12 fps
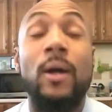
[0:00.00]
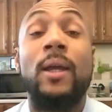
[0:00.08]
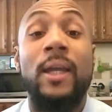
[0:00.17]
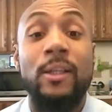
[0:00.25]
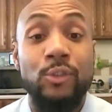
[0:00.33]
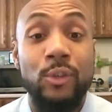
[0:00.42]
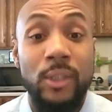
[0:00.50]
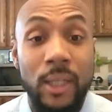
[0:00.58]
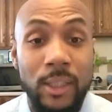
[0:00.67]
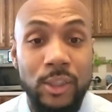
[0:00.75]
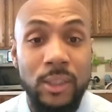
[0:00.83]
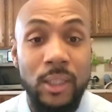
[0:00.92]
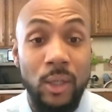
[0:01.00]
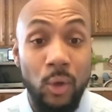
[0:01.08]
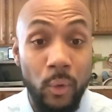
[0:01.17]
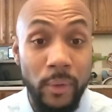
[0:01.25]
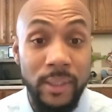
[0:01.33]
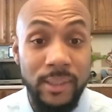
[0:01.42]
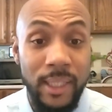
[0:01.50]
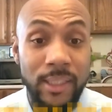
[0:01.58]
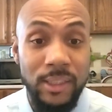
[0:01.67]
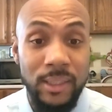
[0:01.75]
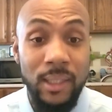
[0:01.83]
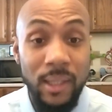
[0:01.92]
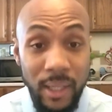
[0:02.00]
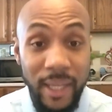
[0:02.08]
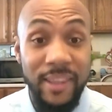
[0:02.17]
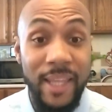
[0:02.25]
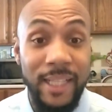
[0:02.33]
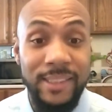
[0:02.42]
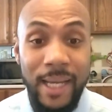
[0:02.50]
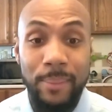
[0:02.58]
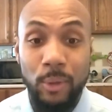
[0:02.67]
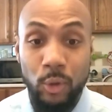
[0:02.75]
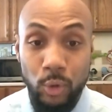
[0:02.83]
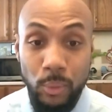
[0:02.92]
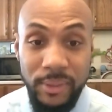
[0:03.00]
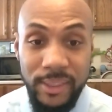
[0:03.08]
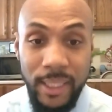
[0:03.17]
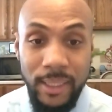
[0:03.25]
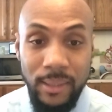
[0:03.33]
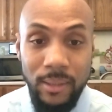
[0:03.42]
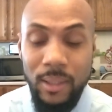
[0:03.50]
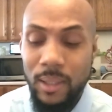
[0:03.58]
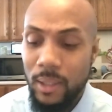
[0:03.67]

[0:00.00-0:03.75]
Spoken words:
introduction and an orientation in that type of group setting.